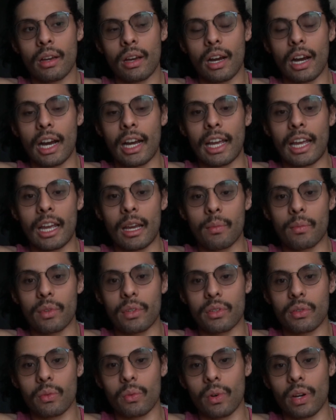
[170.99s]
I am
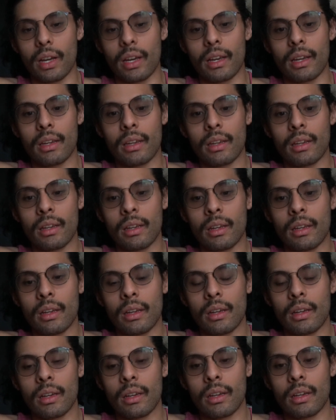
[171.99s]
this way,
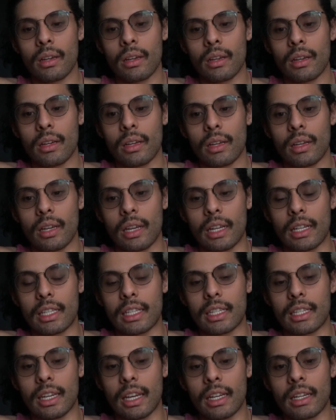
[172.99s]

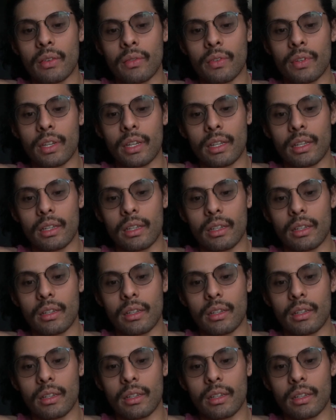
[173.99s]
instead of it